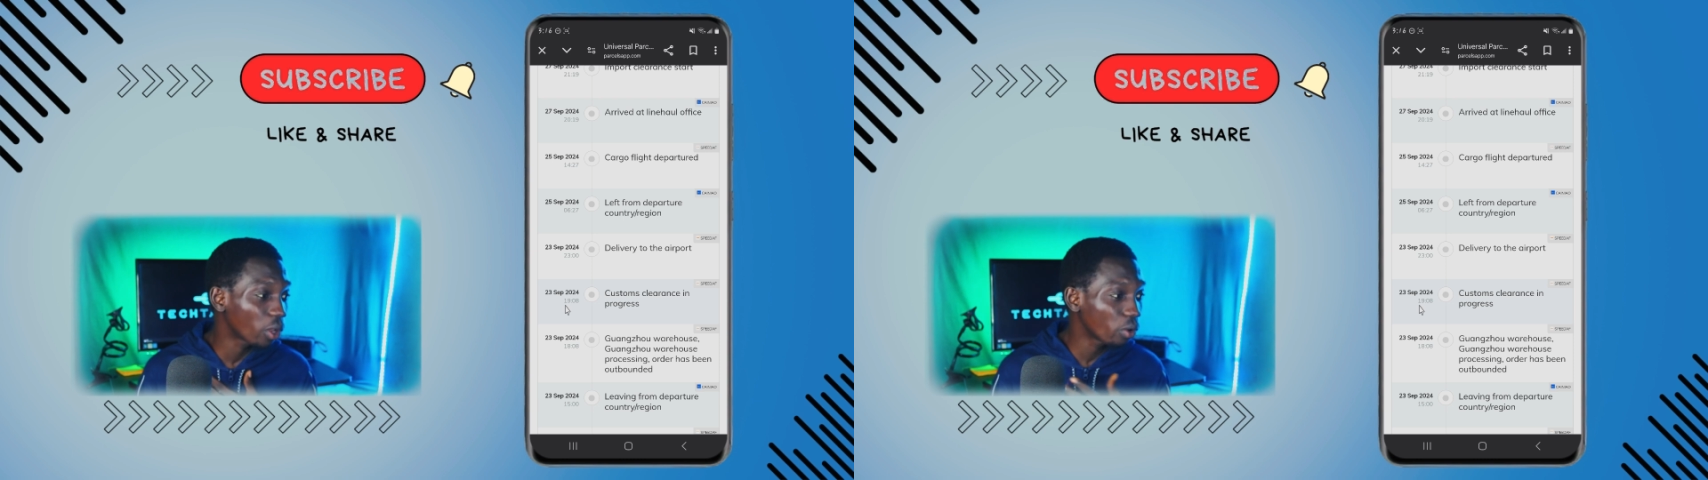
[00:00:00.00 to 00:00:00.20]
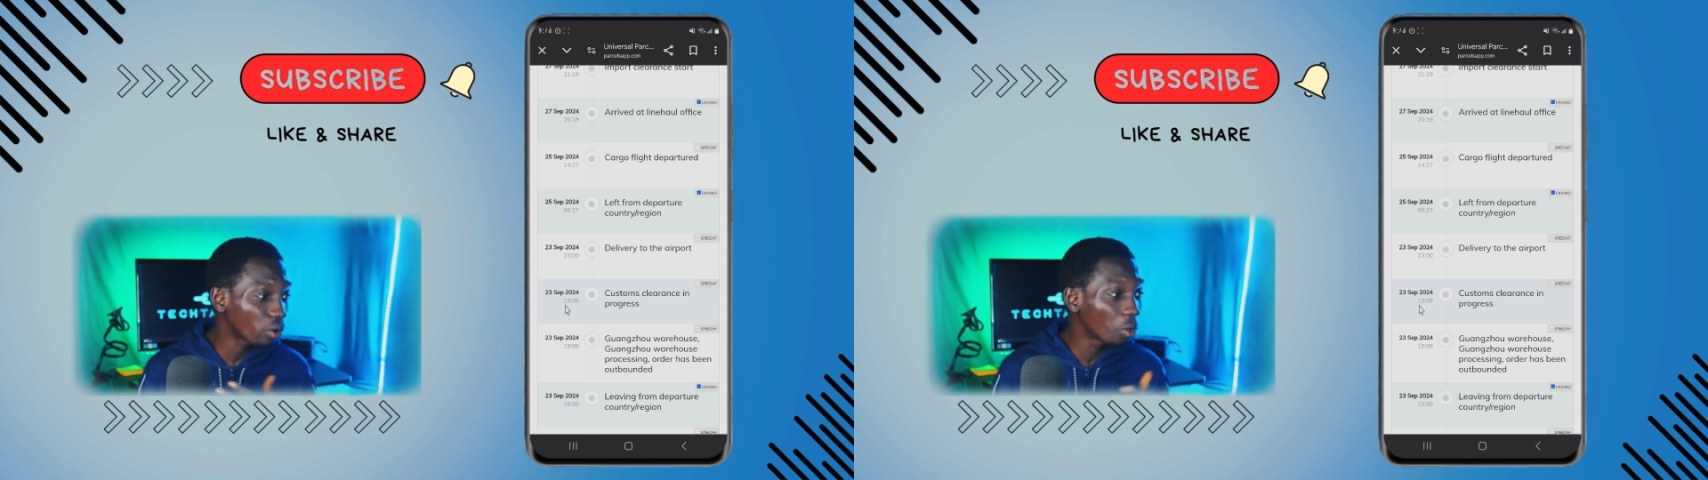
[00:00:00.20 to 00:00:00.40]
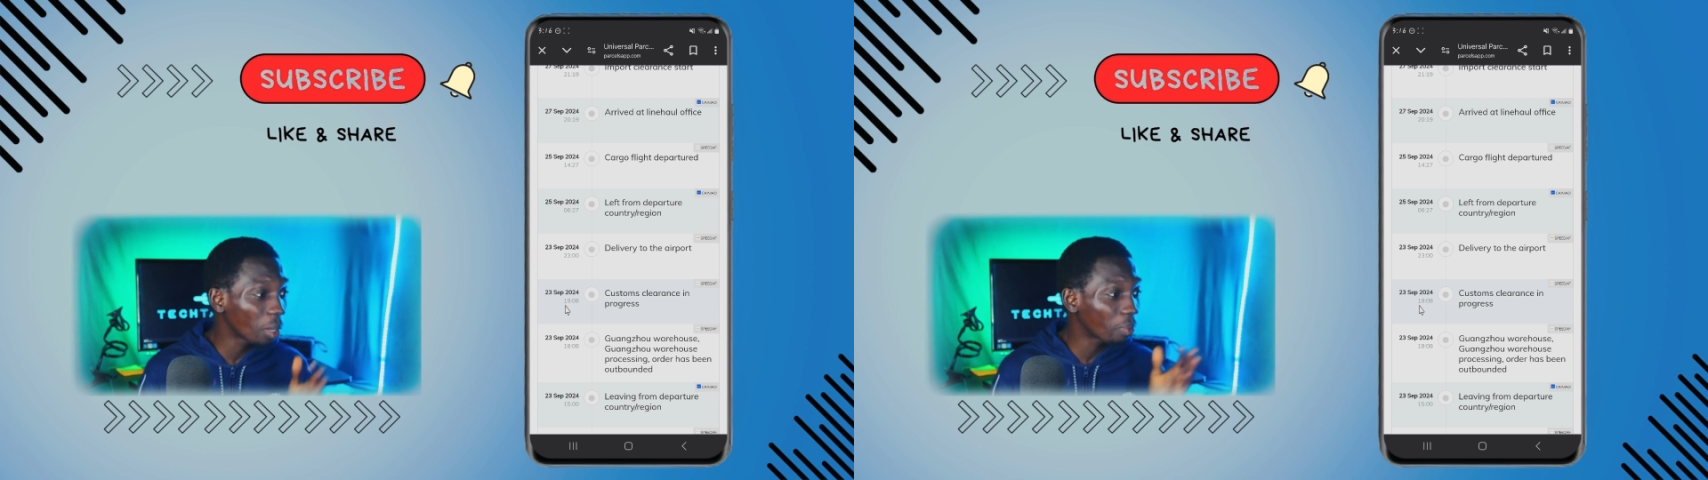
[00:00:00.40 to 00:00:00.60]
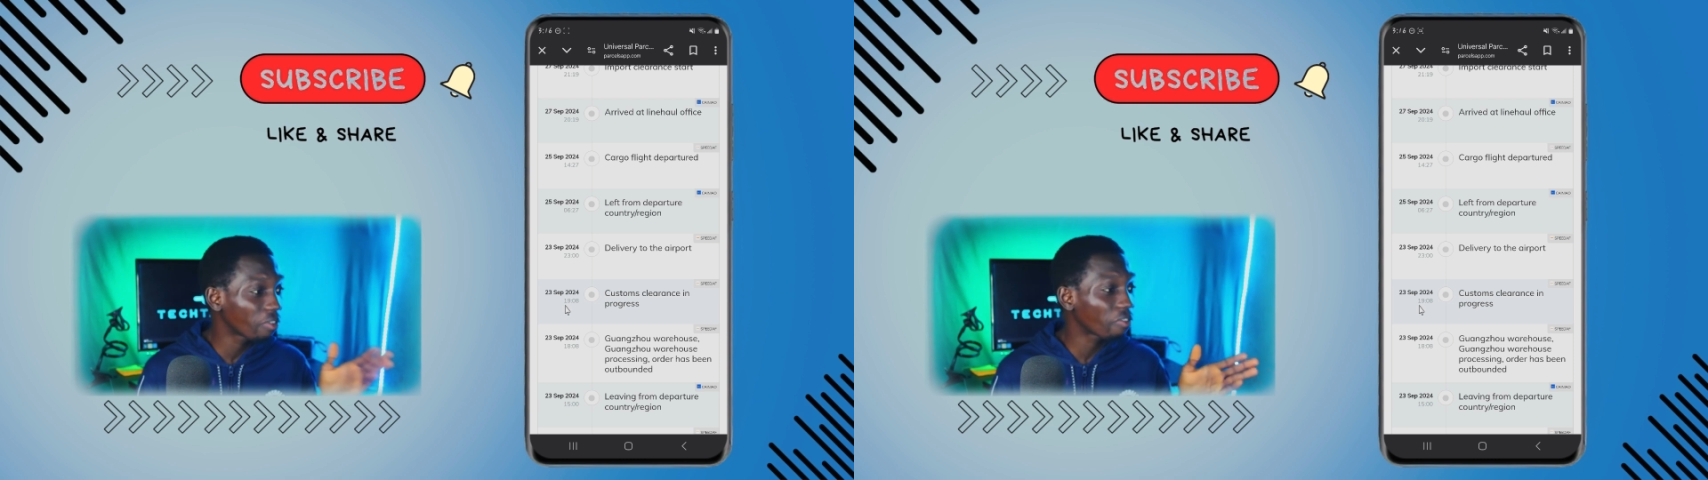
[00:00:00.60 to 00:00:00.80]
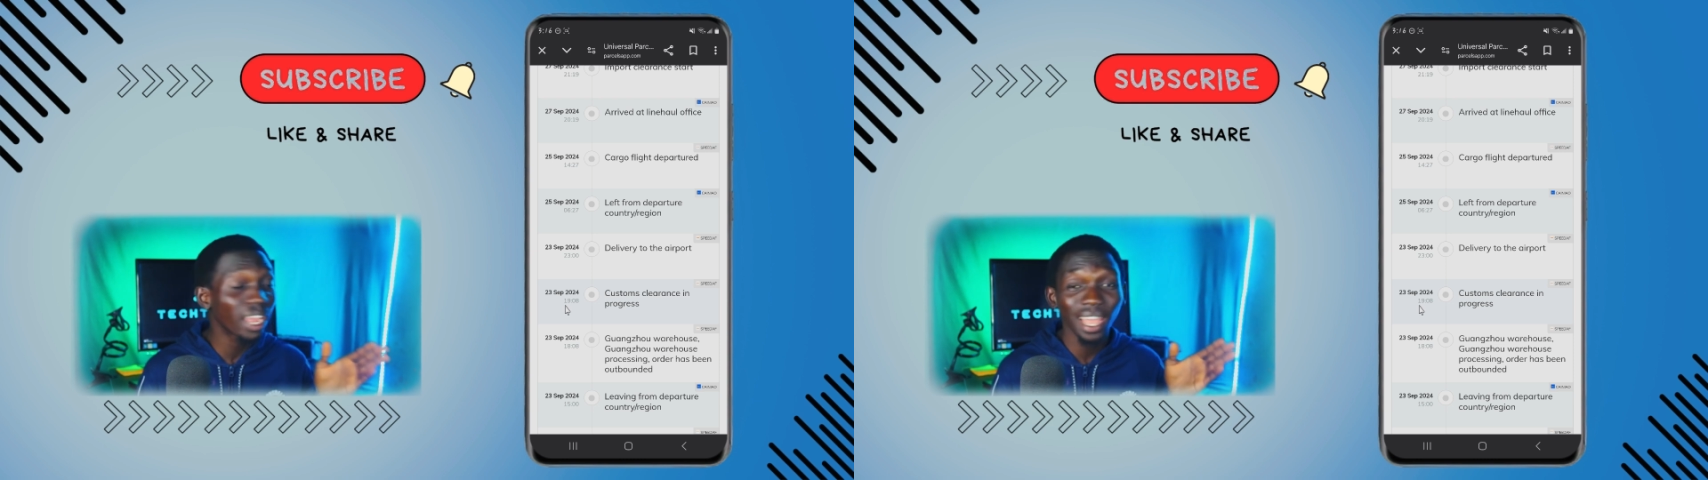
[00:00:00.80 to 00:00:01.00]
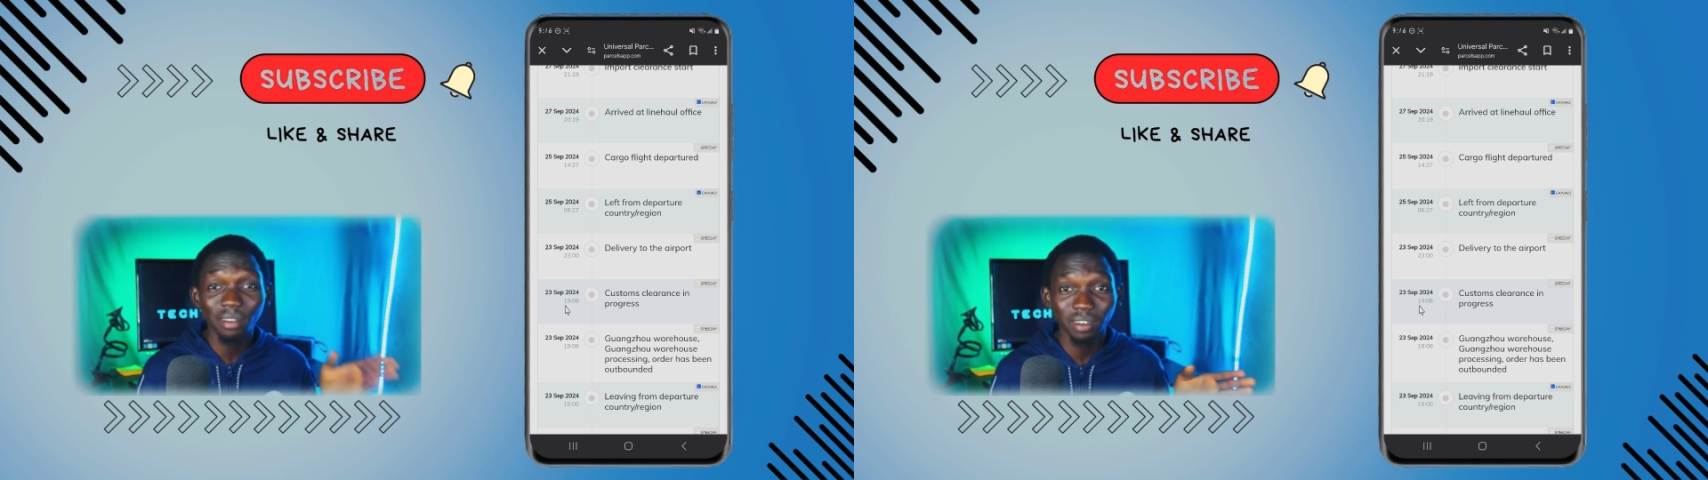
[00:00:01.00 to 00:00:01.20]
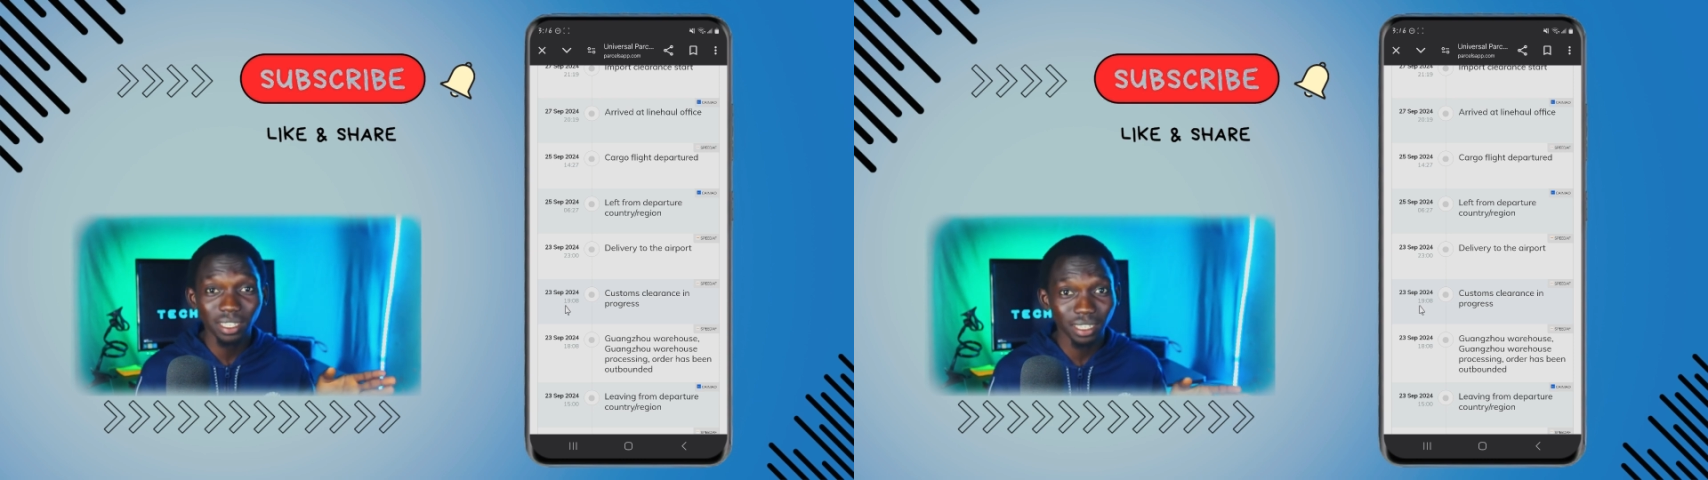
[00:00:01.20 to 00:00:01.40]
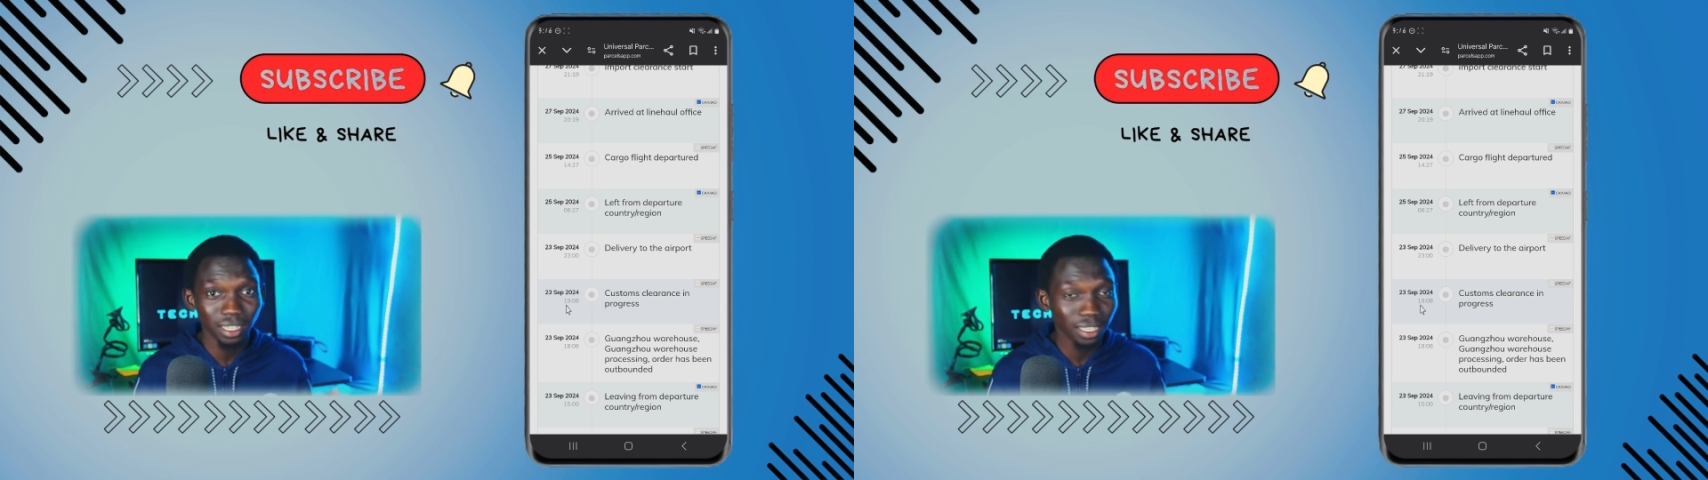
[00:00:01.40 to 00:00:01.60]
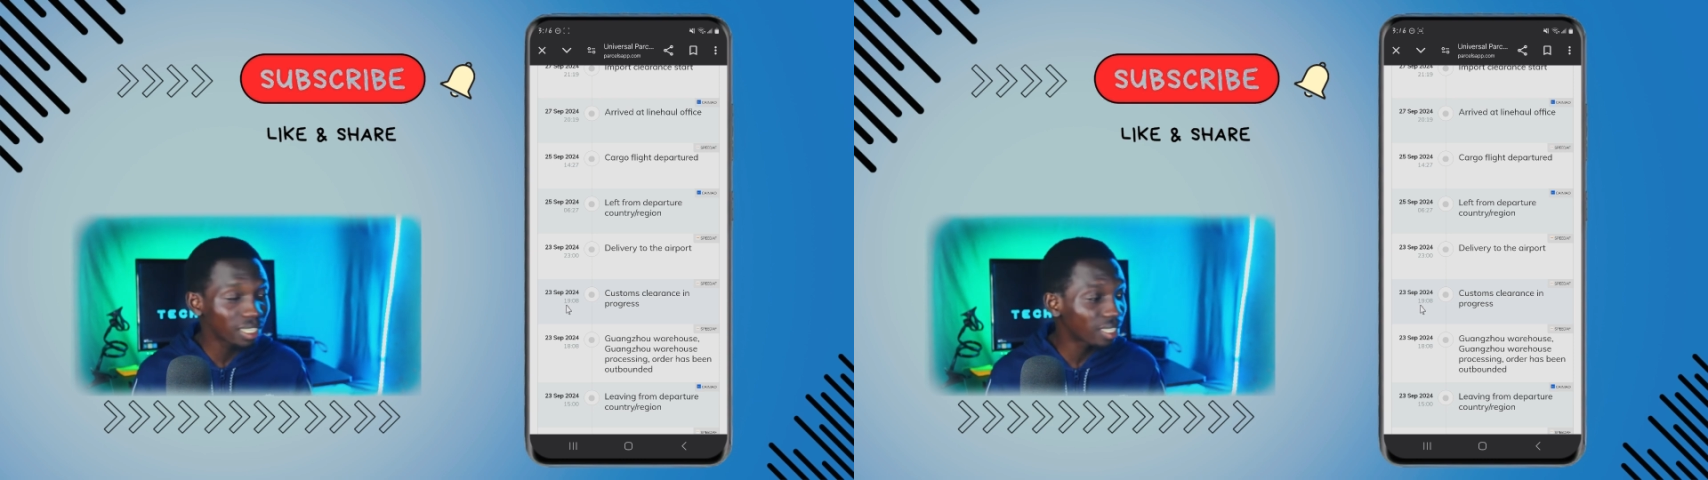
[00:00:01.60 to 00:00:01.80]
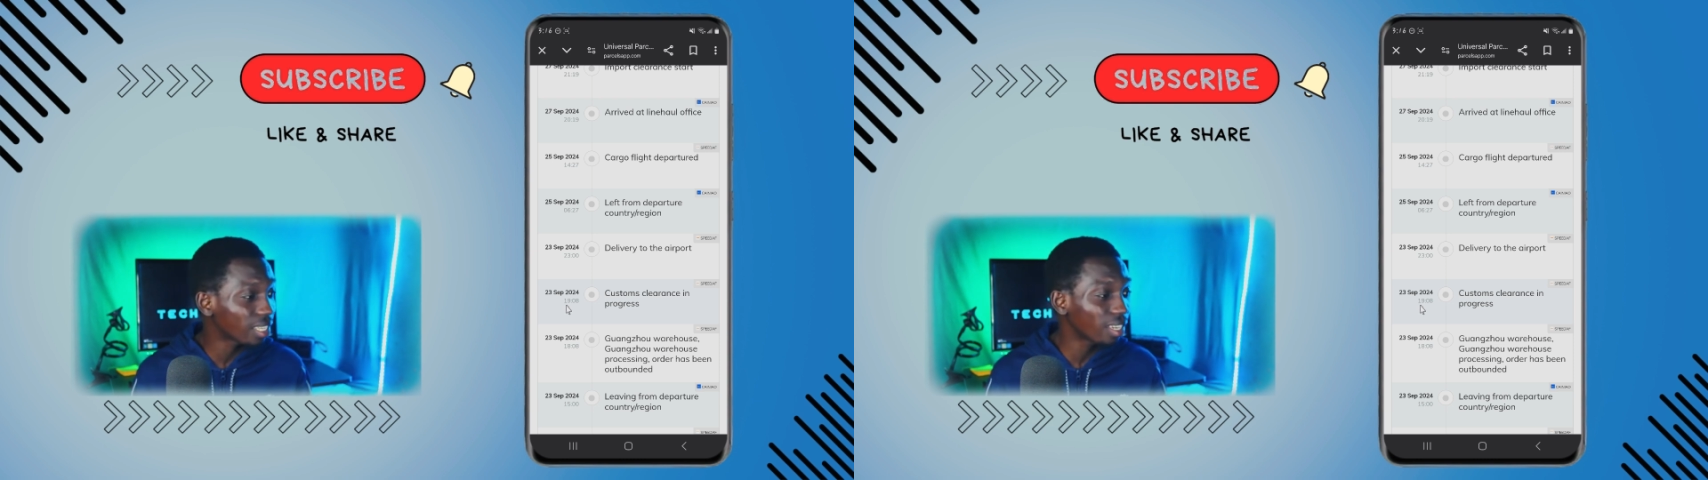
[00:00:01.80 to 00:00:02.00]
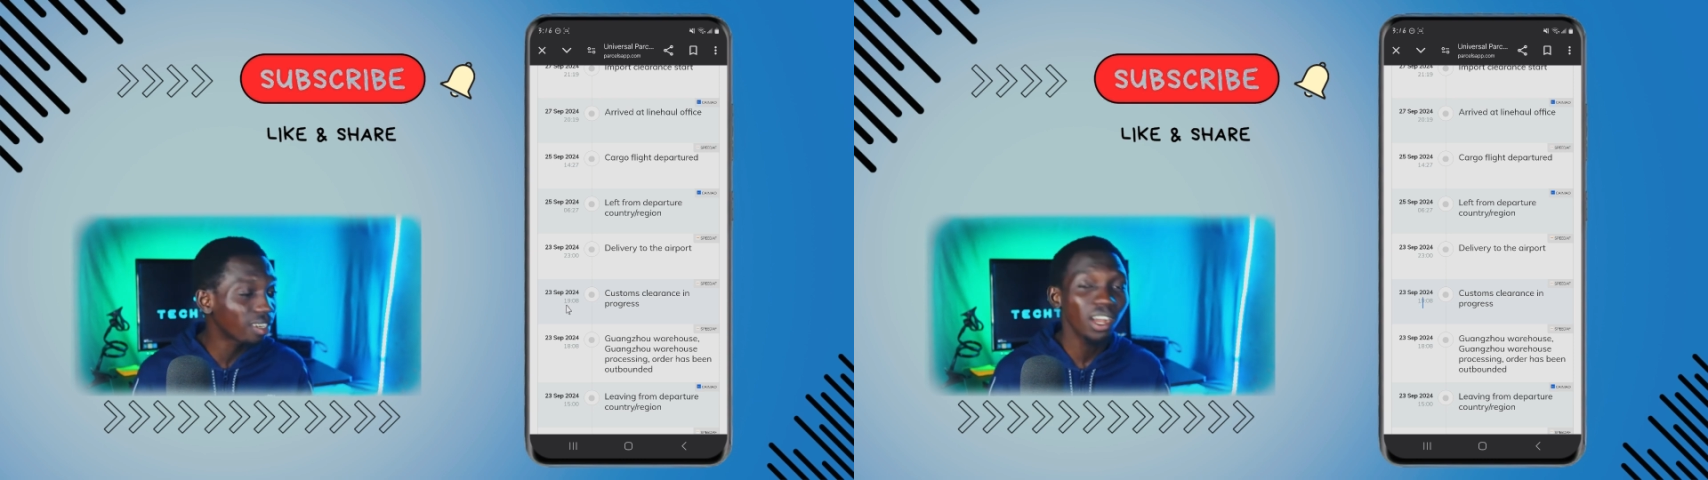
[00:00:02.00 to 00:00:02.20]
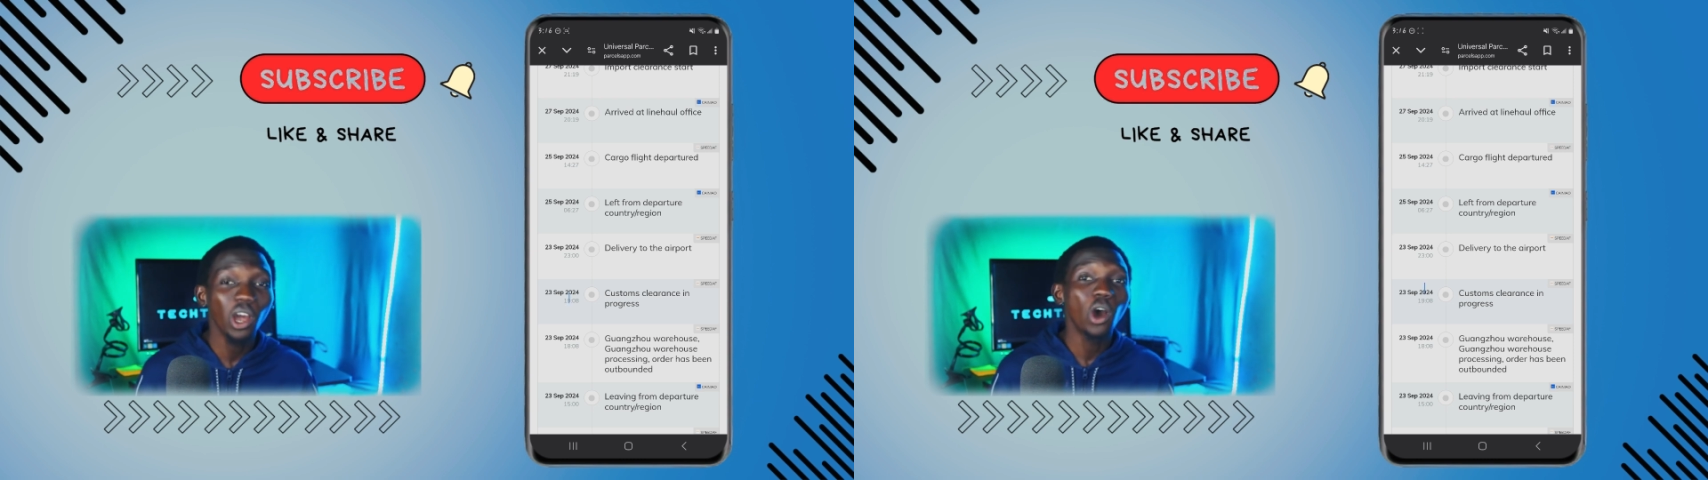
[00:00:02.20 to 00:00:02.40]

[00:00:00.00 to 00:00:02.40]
you. Do you prefer everything in detail,